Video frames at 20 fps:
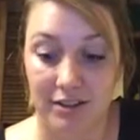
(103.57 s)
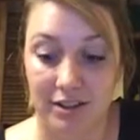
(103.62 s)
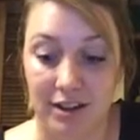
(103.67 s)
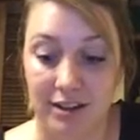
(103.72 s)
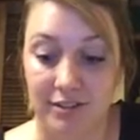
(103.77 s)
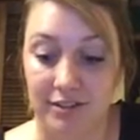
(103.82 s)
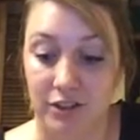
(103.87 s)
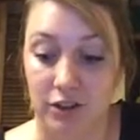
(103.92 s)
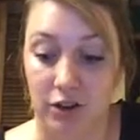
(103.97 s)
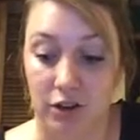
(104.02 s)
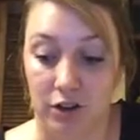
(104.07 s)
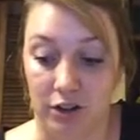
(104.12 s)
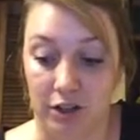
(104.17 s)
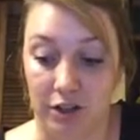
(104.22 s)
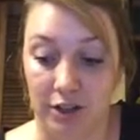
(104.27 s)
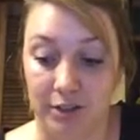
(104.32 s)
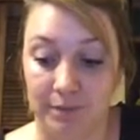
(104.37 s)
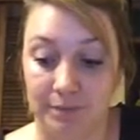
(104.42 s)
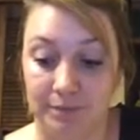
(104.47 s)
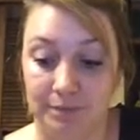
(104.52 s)
of a
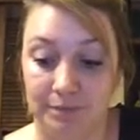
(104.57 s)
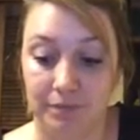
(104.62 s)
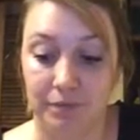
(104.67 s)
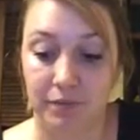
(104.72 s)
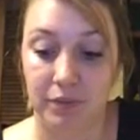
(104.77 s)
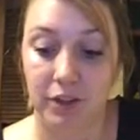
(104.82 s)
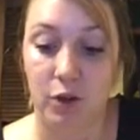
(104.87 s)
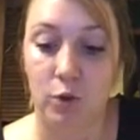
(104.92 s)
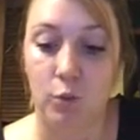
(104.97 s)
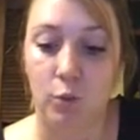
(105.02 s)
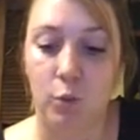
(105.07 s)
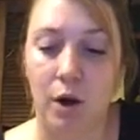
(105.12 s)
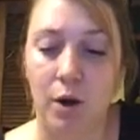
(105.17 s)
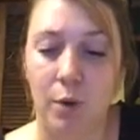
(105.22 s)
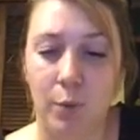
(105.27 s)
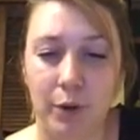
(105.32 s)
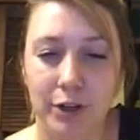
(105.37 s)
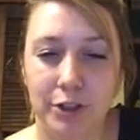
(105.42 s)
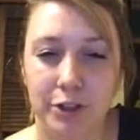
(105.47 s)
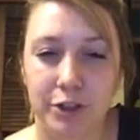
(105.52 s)
dollar,
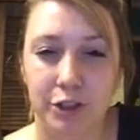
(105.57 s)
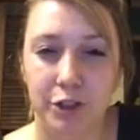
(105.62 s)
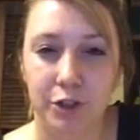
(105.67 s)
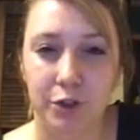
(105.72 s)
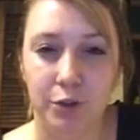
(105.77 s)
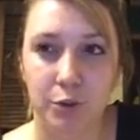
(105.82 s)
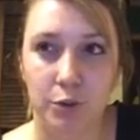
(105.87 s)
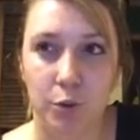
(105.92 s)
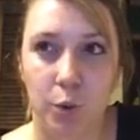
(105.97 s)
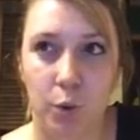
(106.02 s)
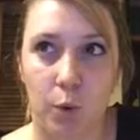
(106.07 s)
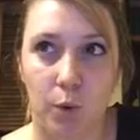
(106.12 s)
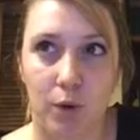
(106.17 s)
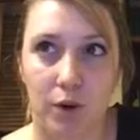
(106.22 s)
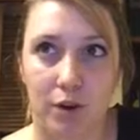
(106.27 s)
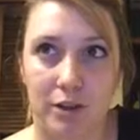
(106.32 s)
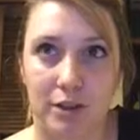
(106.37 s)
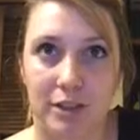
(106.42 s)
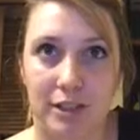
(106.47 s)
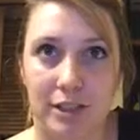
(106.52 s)
what would 2
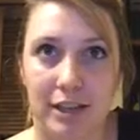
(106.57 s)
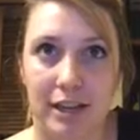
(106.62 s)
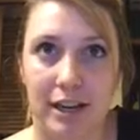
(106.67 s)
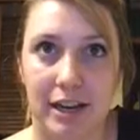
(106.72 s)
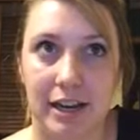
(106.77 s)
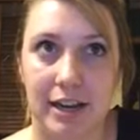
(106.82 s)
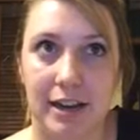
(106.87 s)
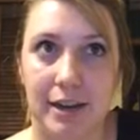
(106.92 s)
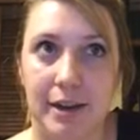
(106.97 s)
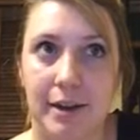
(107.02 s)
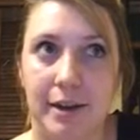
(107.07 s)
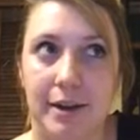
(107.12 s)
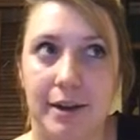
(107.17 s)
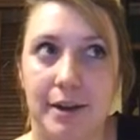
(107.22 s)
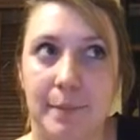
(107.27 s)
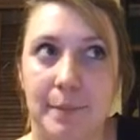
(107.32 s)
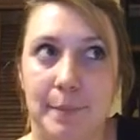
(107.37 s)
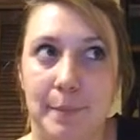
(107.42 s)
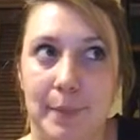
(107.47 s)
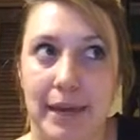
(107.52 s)
quarters
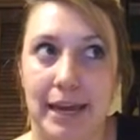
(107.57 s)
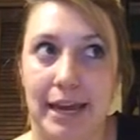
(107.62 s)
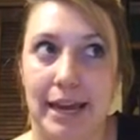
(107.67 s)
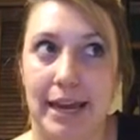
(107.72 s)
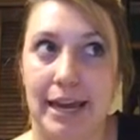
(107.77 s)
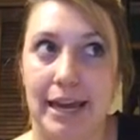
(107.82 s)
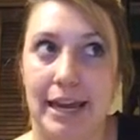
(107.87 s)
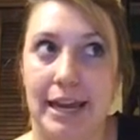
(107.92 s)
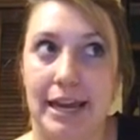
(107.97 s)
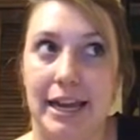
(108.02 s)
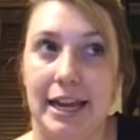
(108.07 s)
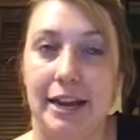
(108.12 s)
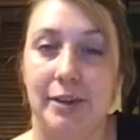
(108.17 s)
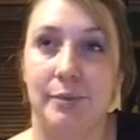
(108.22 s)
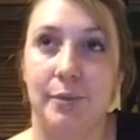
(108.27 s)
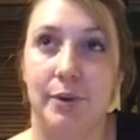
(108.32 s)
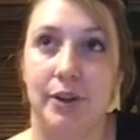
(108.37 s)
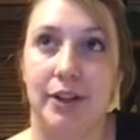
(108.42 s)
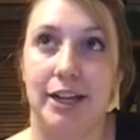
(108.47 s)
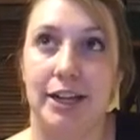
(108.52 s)
be
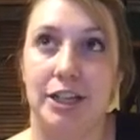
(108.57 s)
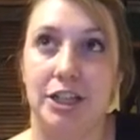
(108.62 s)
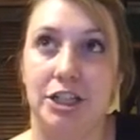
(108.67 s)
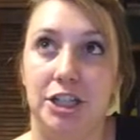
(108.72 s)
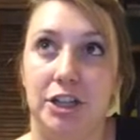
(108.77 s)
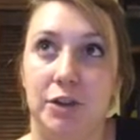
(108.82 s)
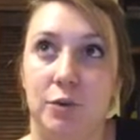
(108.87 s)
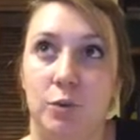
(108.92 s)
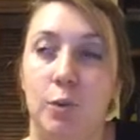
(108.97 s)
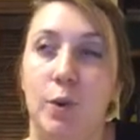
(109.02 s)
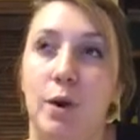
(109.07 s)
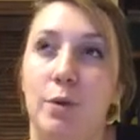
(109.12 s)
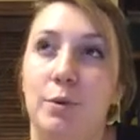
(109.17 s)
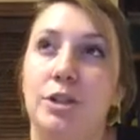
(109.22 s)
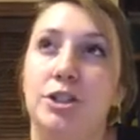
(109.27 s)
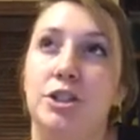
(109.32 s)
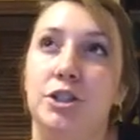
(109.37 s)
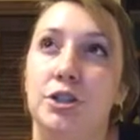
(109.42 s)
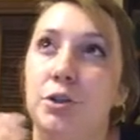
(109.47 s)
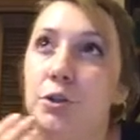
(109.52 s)
in relation? What
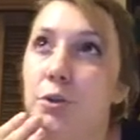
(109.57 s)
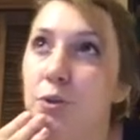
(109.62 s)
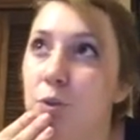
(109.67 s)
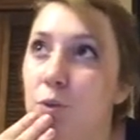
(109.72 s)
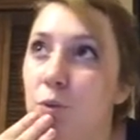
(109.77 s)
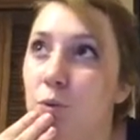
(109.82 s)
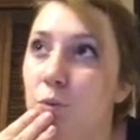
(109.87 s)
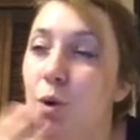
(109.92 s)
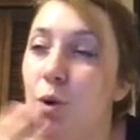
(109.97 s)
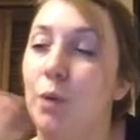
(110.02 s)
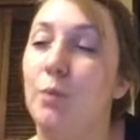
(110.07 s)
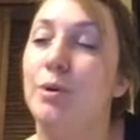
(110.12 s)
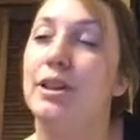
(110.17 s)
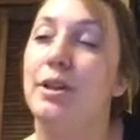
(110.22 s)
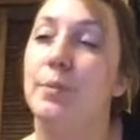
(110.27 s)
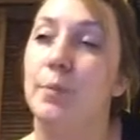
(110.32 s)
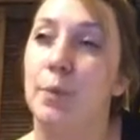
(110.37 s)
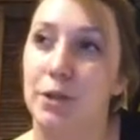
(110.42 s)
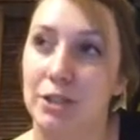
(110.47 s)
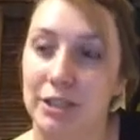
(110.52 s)
would
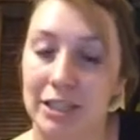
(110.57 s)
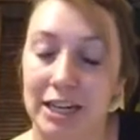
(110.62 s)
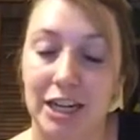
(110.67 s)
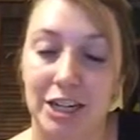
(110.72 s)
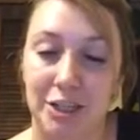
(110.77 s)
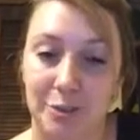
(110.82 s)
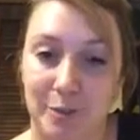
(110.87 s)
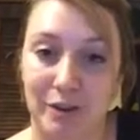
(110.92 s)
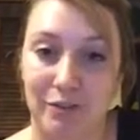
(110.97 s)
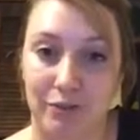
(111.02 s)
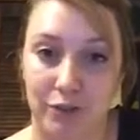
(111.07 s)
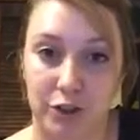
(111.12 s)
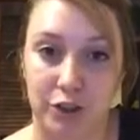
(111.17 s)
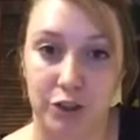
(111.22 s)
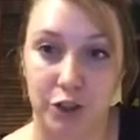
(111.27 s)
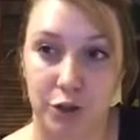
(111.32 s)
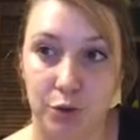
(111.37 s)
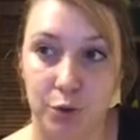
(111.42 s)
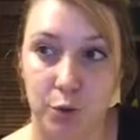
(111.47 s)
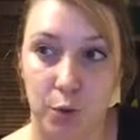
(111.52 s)
the percentage be for
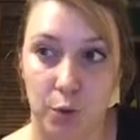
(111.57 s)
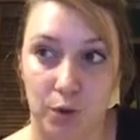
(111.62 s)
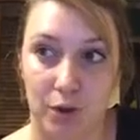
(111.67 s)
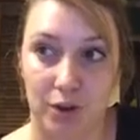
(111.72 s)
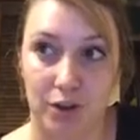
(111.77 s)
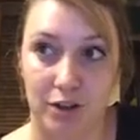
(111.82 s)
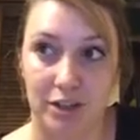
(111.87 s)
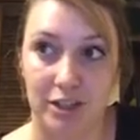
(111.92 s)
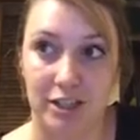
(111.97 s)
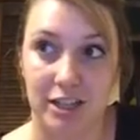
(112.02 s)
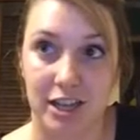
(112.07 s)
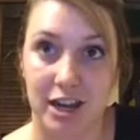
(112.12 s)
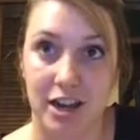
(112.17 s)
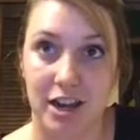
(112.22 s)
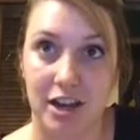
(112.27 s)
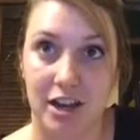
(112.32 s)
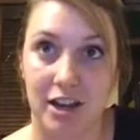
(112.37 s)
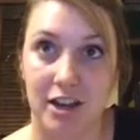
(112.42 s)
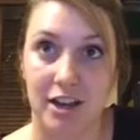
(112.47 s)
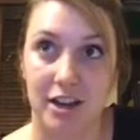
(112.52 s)
2 quarters
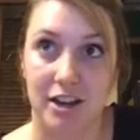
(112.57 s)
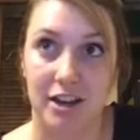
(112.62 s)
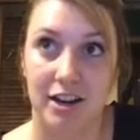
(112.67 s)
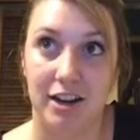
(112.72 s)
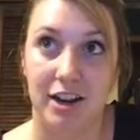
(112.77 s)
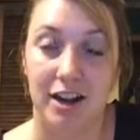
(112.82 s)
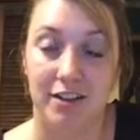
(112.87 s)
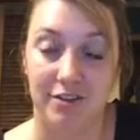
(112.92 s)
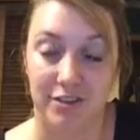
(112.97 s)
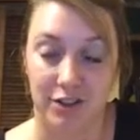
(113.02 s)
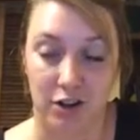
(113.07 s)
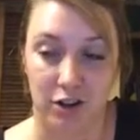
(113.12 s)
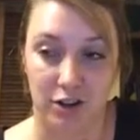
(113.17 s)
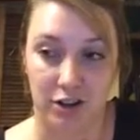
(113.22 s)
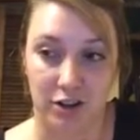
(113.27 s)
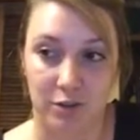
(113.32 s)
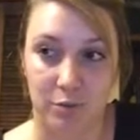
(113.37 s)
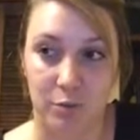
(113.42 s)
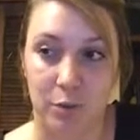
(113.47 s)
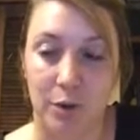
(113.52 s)
of a
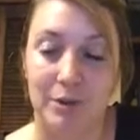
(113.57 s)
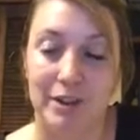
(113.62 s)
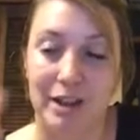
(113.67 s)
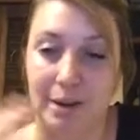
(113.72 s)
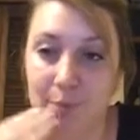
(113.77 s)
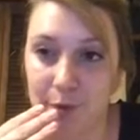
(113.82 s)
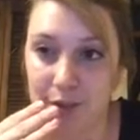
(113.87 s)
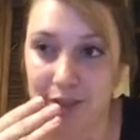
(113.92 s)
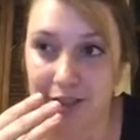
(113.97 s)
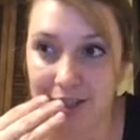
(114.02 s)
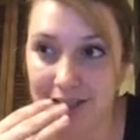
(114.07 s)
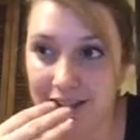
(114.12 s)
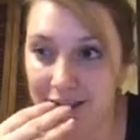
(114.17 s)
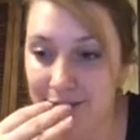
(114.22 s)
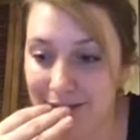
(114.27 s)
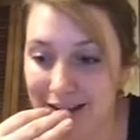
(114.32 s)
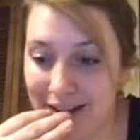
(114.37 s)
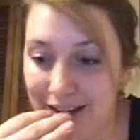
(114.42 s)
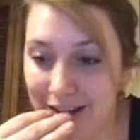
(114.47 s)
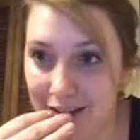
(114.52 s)
dollar? What would that percentage
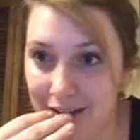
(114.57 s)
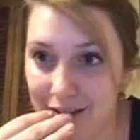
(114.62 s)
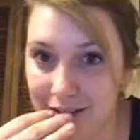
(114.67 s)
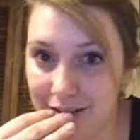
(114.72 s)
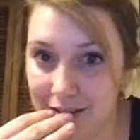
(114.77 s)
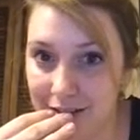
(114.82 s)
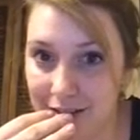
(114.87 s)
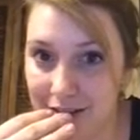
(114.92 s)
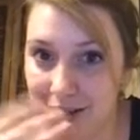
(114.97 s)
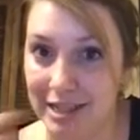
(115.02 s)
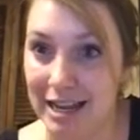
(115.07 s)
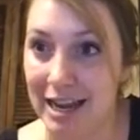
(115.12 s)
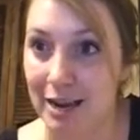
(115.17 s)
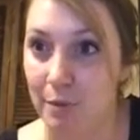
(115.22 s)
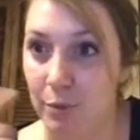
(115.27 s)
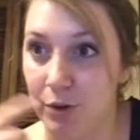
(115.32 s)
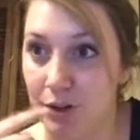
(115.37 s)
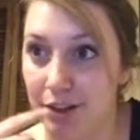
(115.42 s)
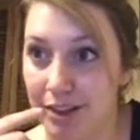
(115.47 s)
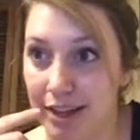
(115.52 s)
be?
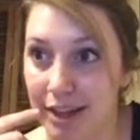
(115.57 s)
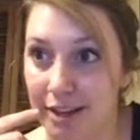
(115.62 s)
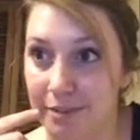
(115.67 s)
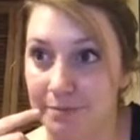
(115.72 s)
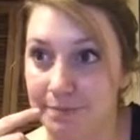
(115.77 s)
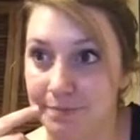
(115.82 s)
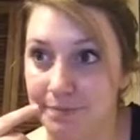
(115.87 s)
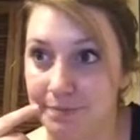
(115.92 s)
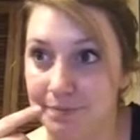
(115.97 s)
Sam, what do you think?